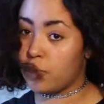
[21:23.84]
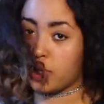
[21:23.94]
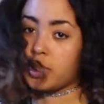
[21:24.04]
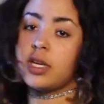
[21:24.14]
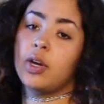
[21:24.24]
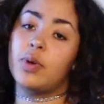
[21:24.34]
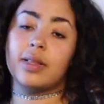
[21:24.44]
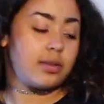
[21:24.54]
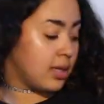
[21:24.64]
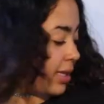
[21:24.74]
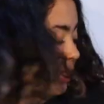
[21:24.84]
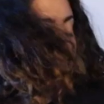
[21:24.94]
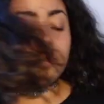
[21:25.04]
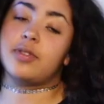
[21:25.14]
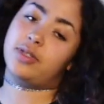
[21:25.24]
merch. Well, at
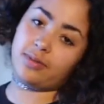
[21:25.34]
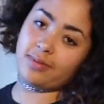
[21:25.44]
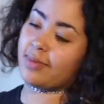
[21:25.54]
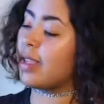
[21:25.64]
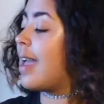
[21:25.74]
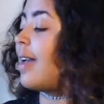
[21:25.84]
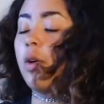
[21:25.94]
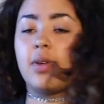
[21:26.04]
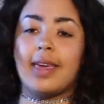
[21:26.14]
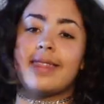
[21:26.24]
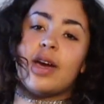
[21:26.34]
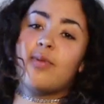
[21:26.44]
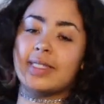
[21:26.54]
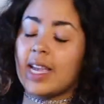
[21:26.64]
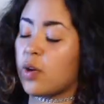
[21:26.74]
least, okay, that was